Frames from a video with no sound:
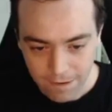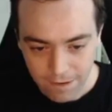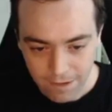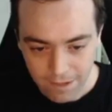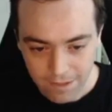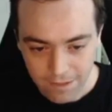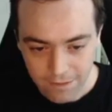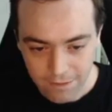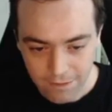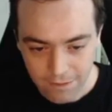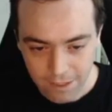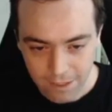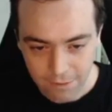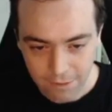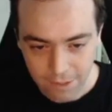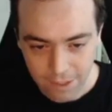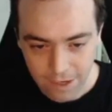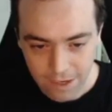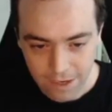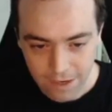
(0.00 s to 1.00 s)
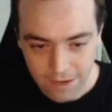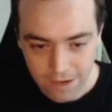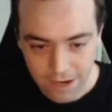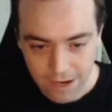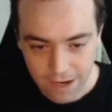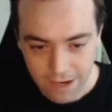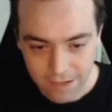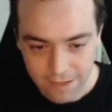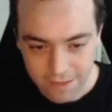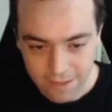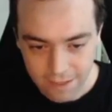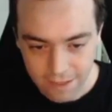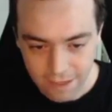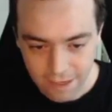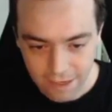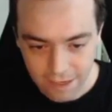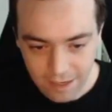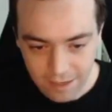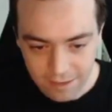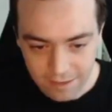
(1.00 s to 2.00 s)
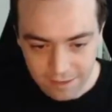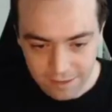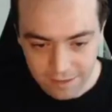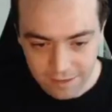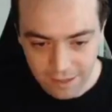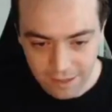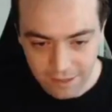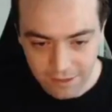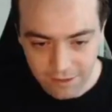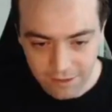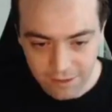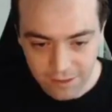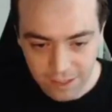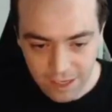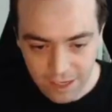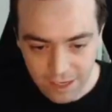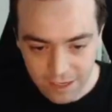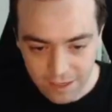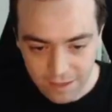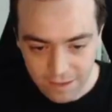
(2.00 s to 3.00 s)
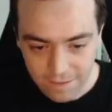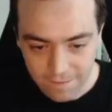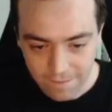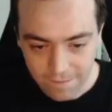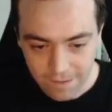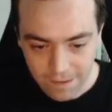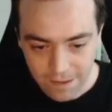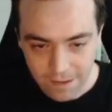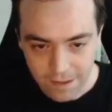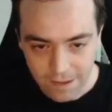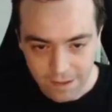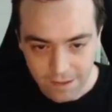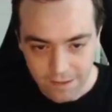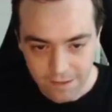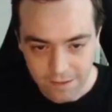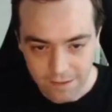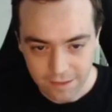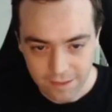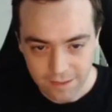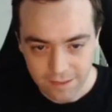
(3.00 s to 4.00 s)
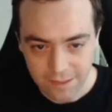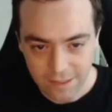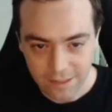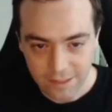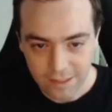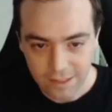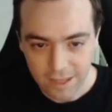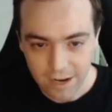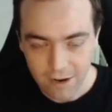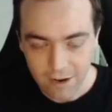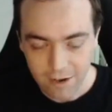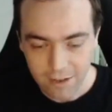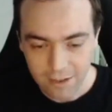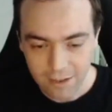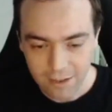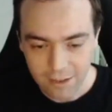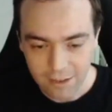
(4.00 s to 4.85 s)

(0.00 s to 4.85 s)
So here we are at Daiose. this is a character